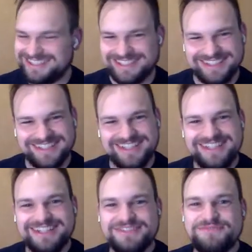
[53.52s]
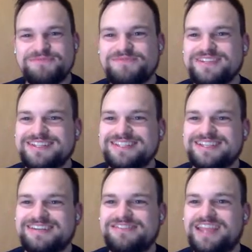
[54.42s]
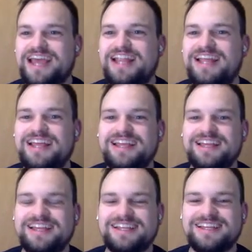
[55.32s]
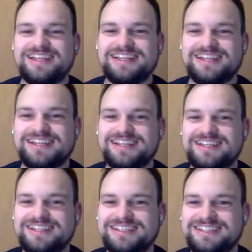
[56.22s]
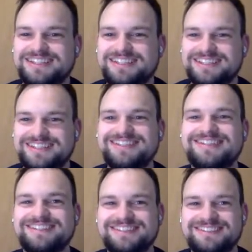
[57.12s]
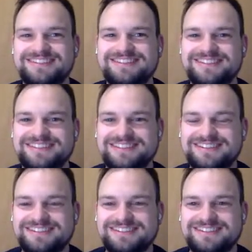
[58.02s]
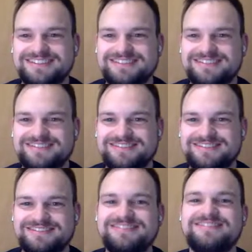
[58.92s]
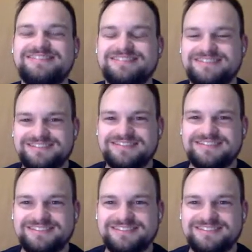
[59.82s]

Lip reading: This person isn't speaking.